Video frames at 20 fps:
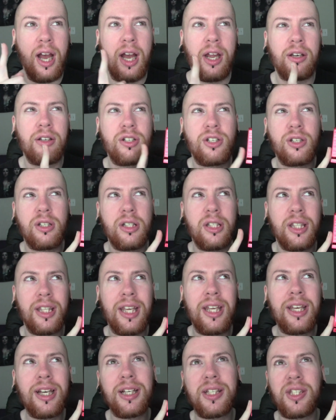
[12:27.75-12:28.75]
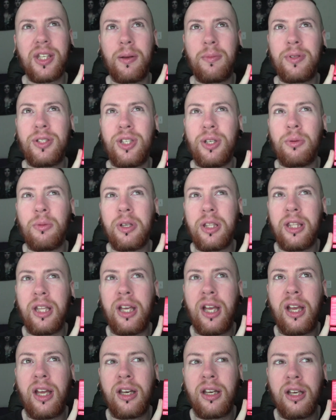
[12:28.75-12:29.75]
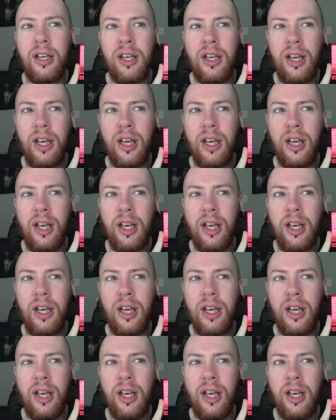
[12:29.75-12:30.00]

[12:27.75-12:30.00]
I think I stopped doing that